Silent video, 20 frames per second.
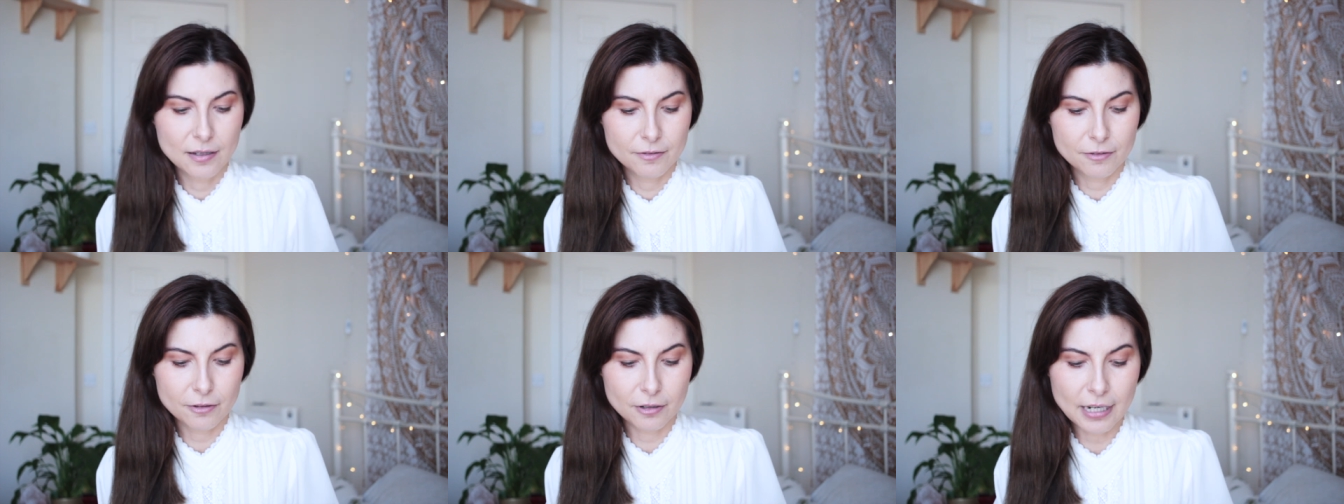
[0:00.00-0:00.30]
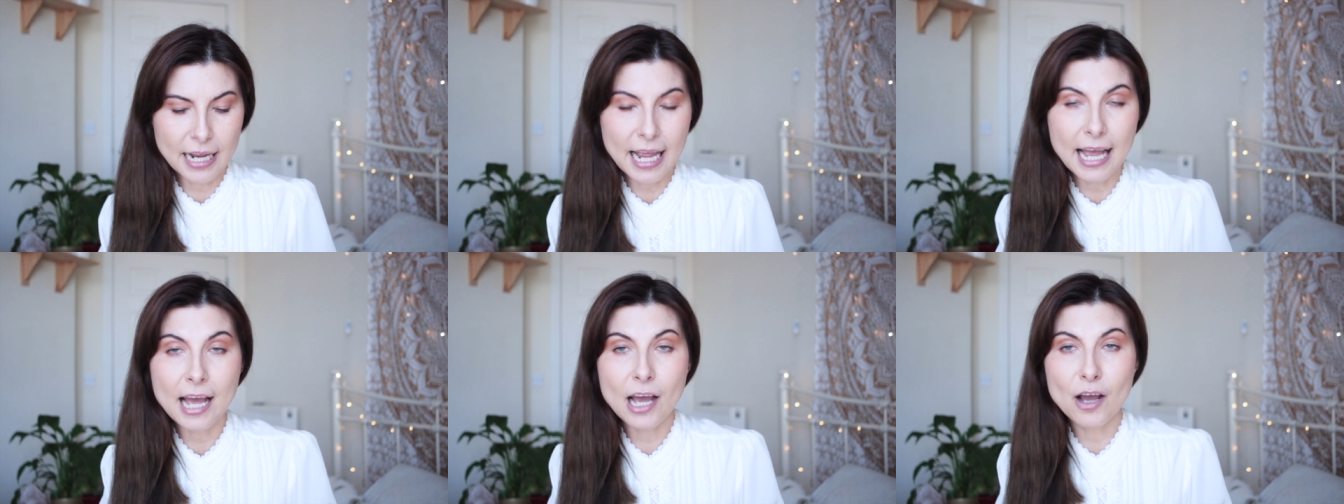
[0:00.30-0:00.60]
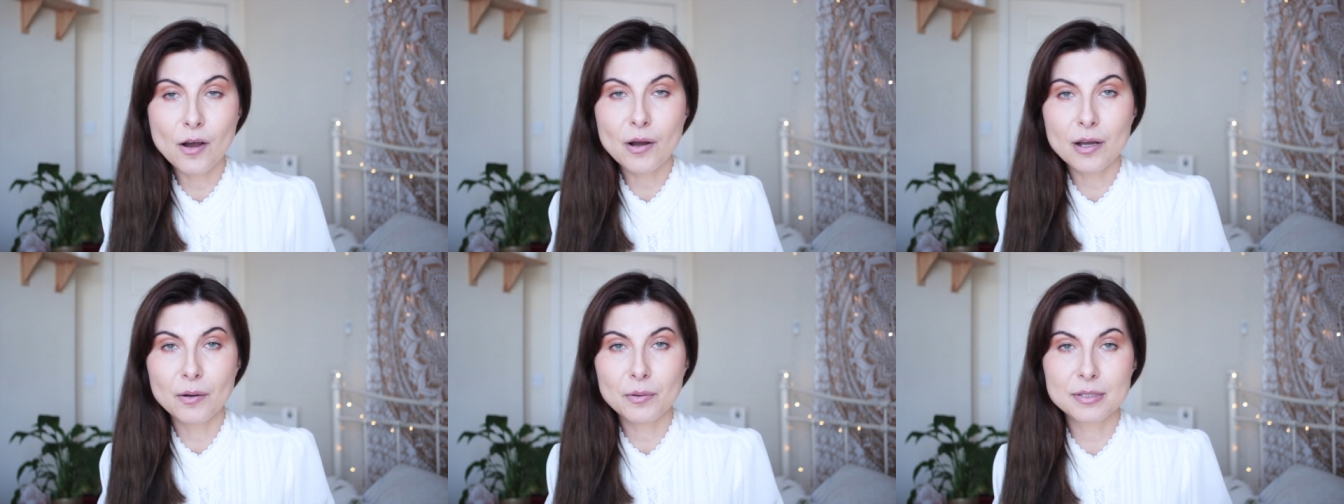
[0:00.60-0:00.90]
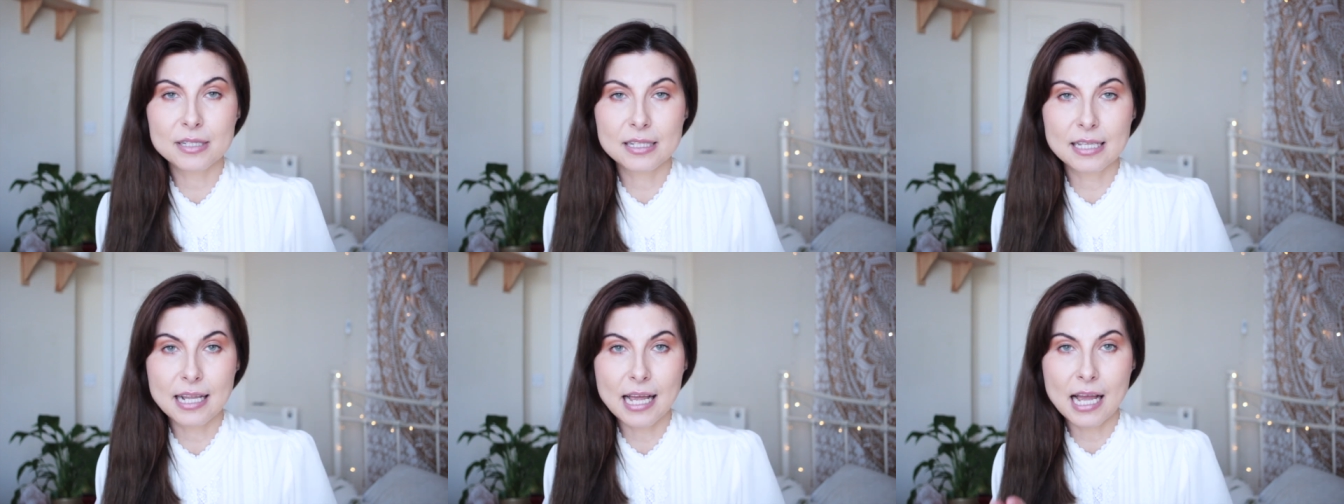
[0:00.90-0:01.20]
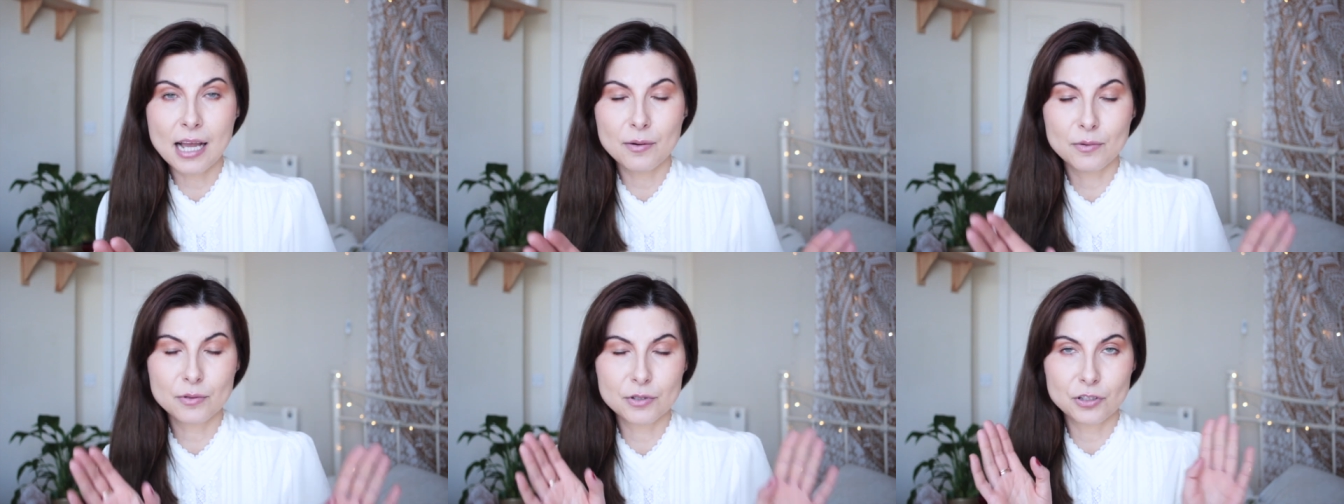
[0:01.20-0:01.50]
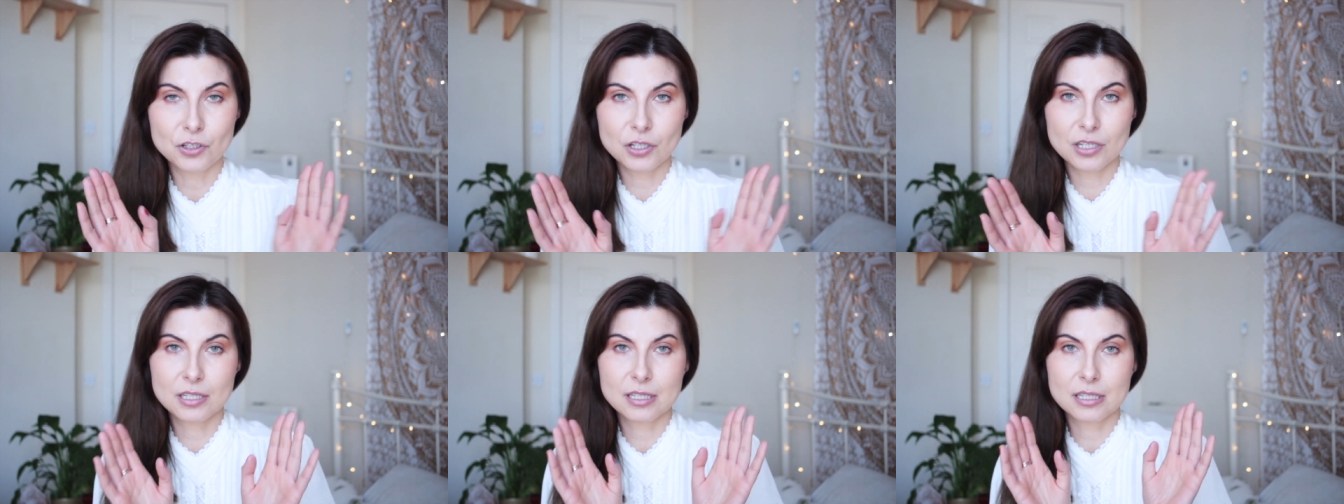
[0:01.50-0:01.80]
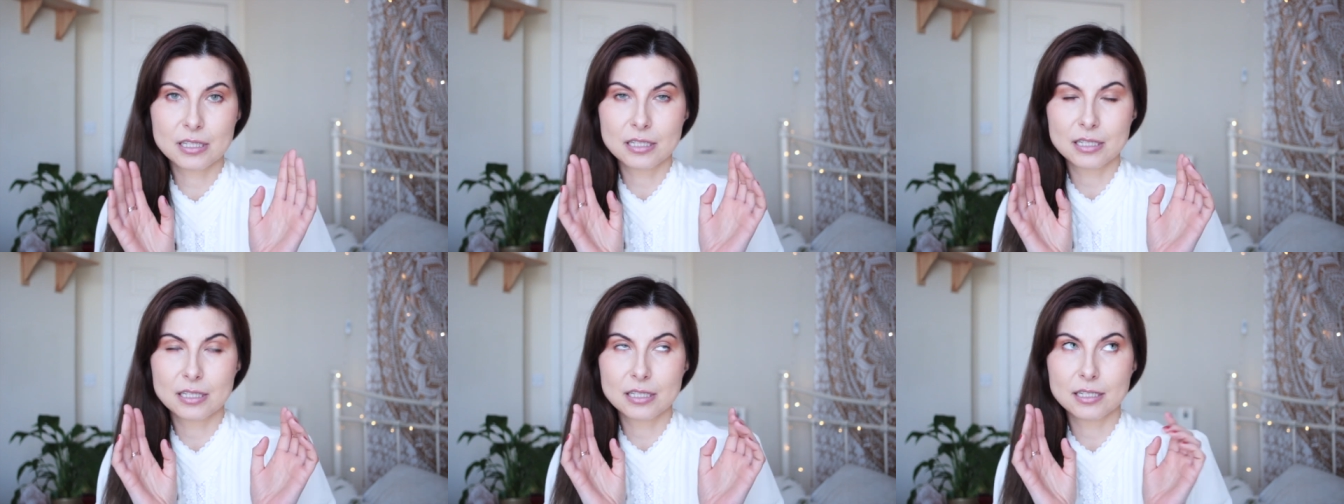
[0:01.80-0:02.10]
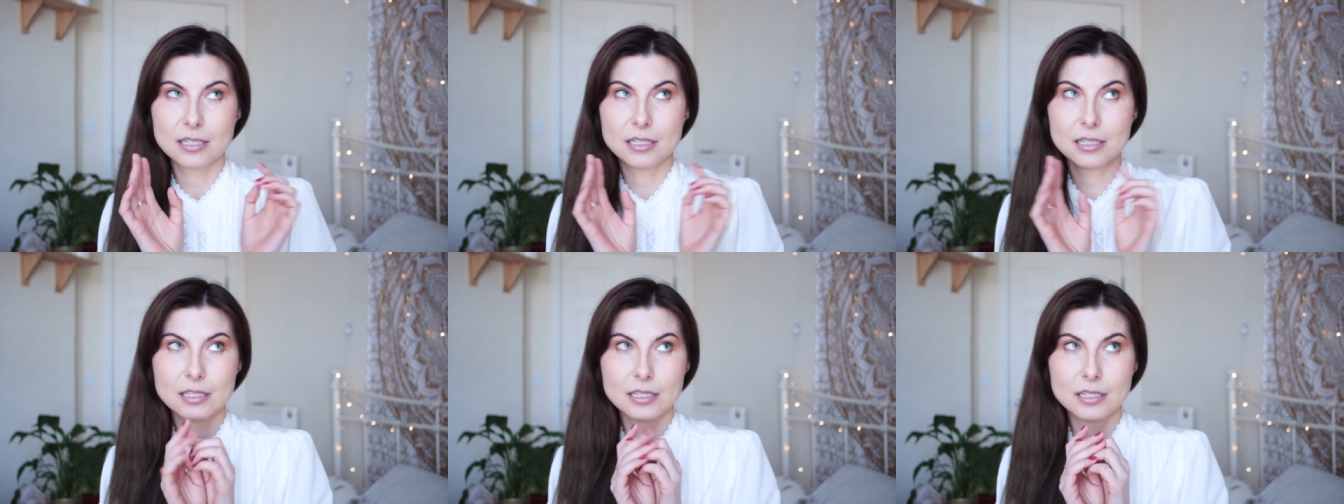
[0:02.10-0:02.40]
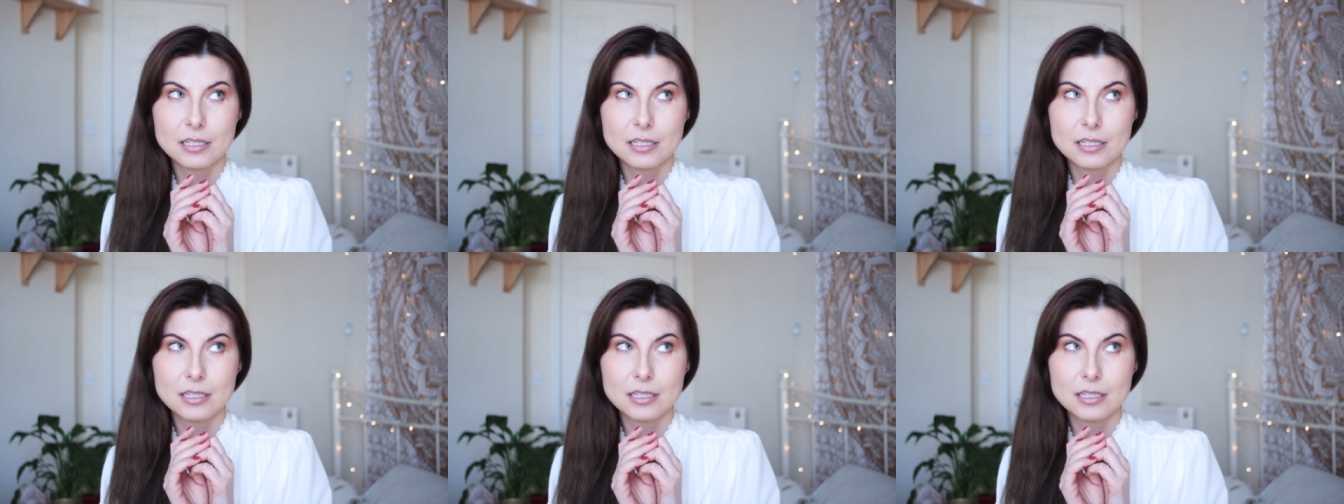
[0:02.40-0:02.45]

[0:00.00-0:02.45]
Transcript: for now I was I was just